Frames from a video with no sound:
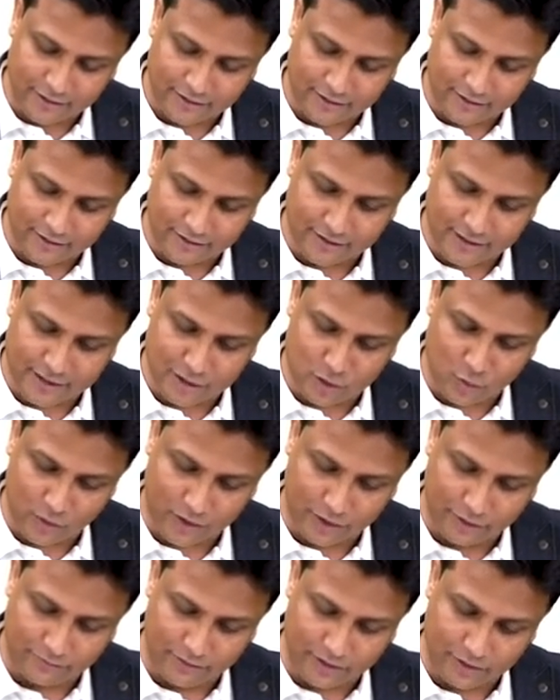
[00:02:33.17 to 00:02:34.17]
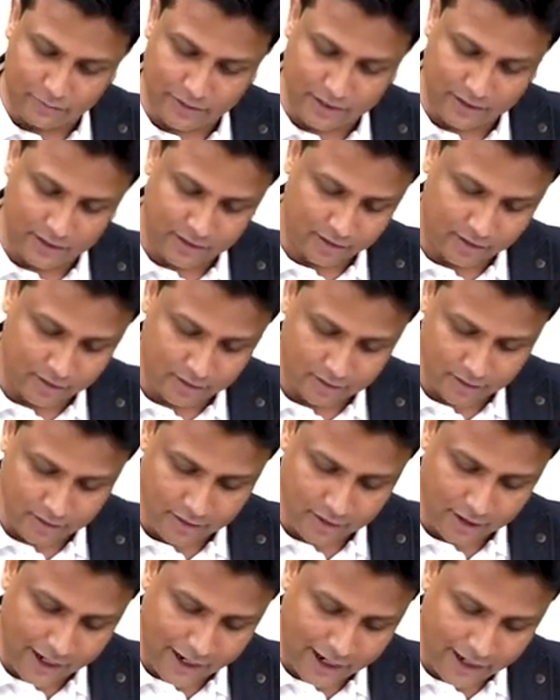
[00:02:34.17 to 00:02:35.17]
This one will be the
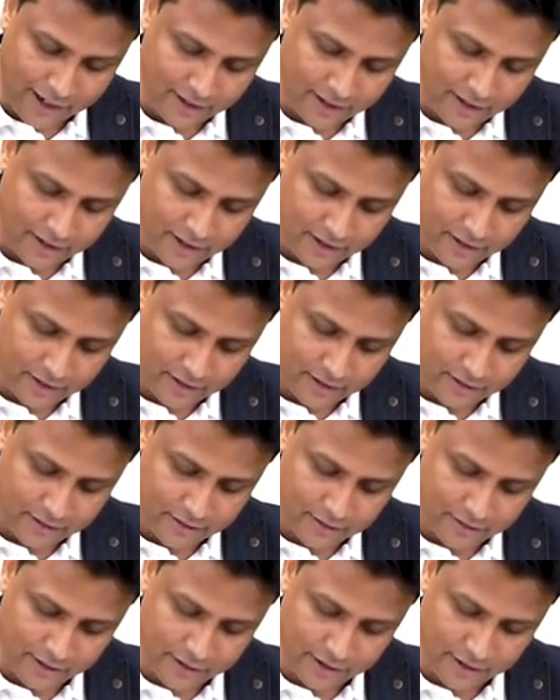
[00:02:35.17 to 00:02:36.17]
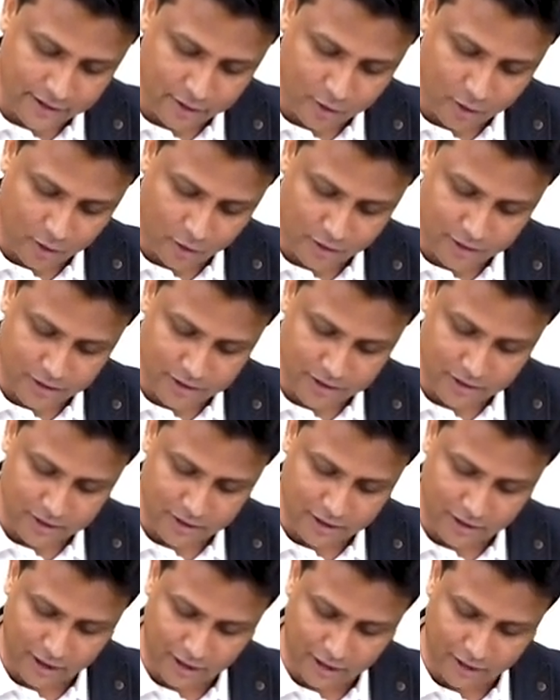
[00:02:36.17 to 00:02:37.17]
anterior
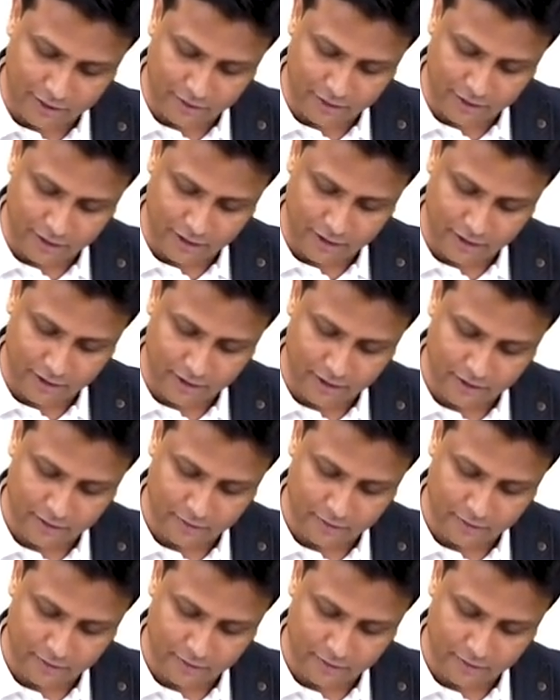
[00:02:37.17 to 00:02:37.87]
intercostal artery.